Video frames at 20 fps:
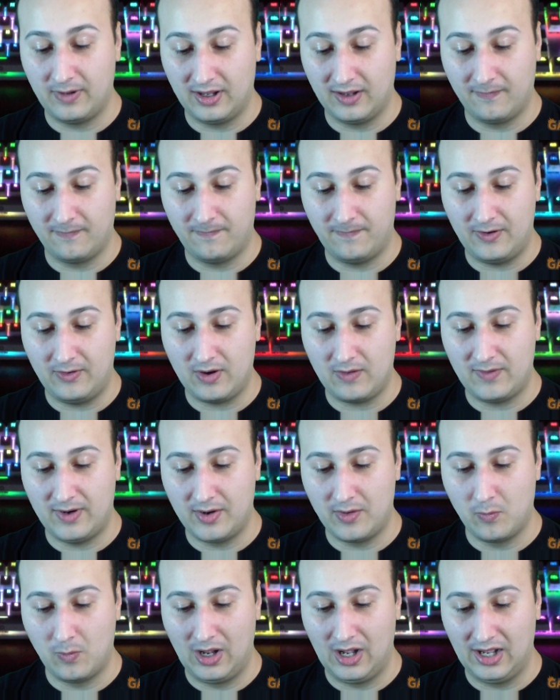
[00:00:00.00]
very,
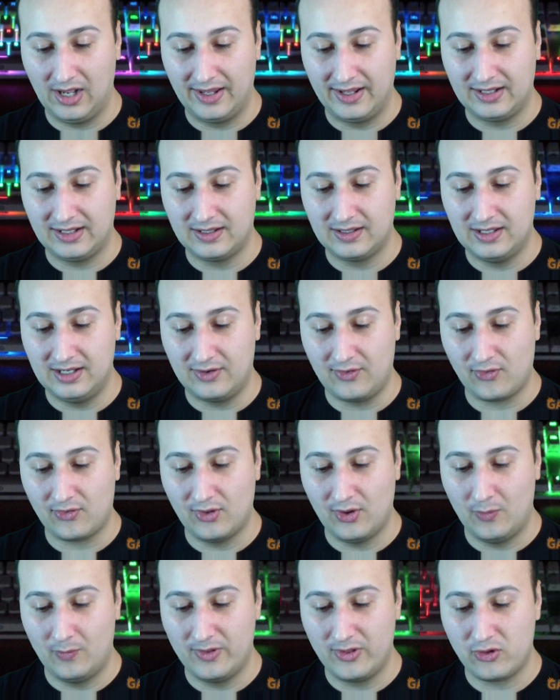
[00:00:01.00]
very well lit. There
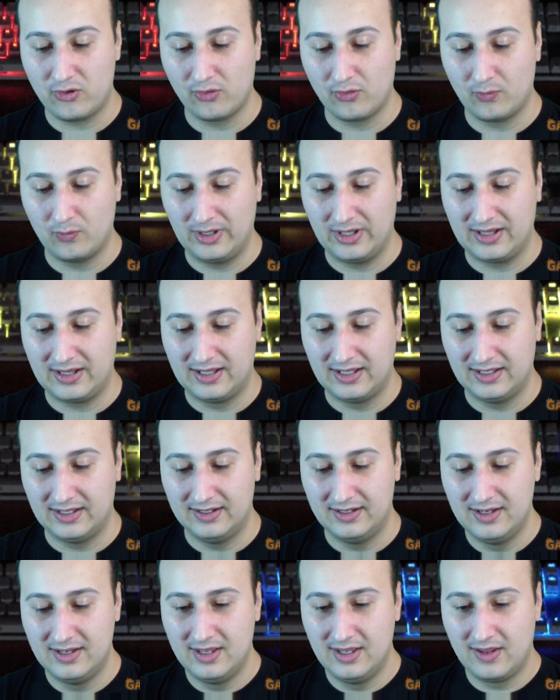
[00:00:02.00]
is no issues with
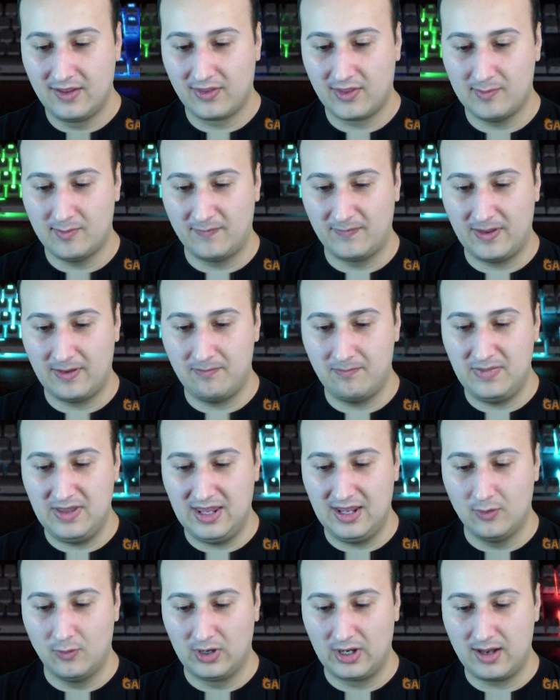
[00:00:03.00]
some of them
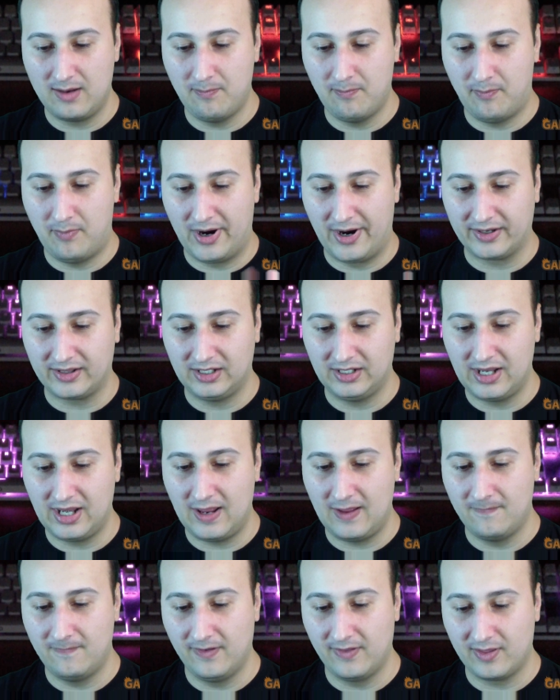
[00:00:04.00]
being only
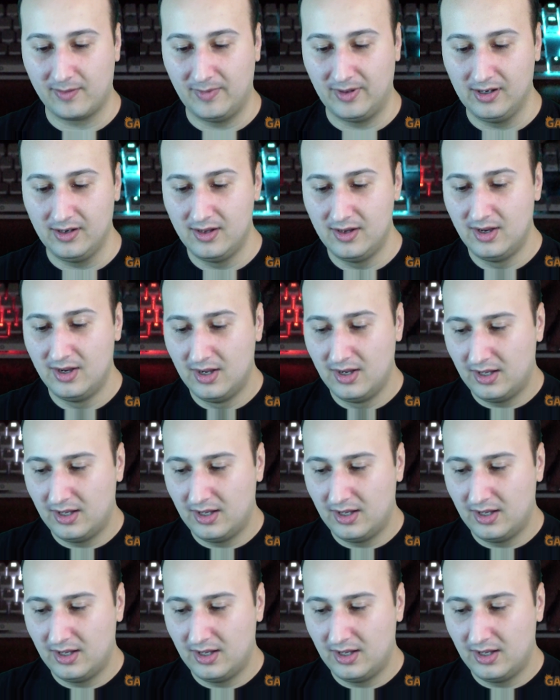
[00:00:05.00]
partly visible.